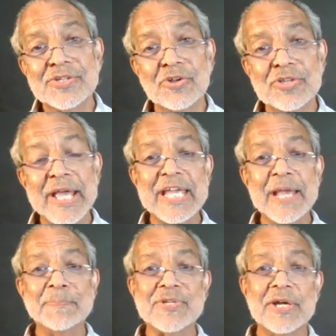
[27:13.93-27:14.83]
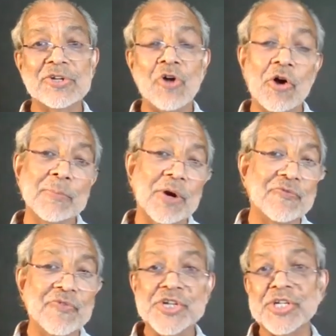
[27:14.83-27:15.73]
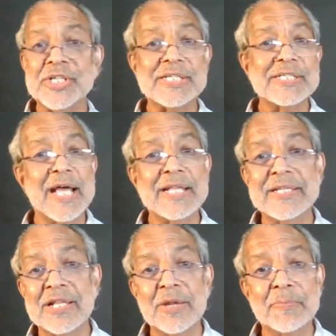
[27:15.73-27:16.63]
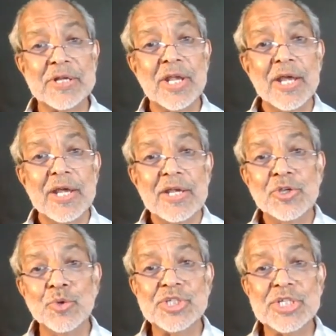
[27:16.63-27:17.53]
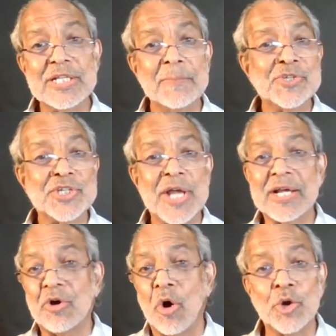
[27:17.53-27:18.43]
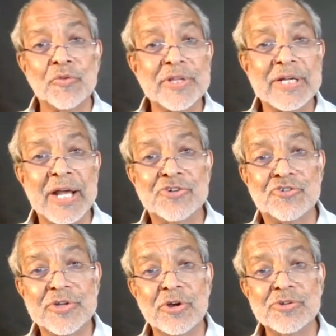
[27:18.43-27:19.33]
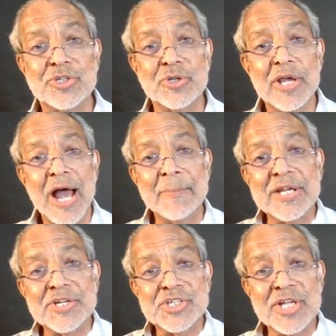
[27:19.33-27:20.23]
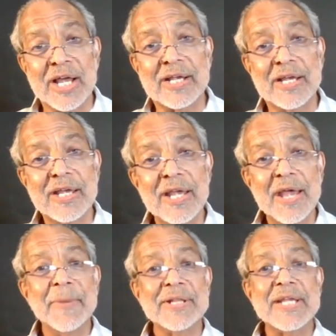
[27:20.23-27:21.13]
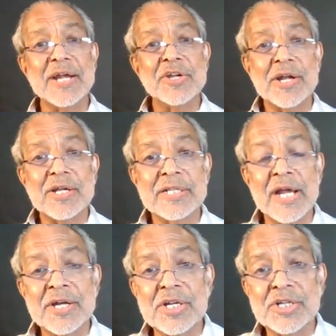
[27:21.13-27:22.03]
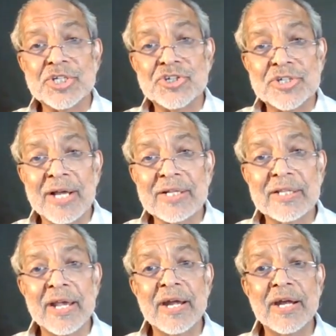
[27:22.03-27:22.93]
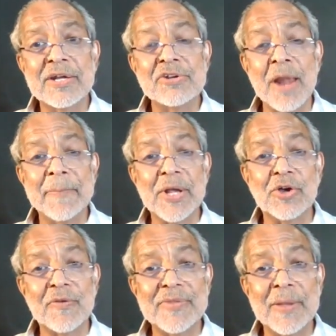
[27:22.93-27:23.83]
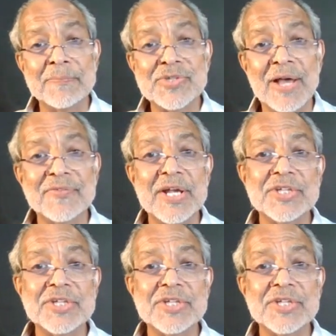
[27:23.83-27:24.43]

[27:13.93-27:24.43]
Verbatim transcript: So they keep uh, talking about vision, this, that, the other, but you see them stuck all over the country, don't you? Yeah. I mean, they're stuck, but they are not, they are stuck there, not because of themselves.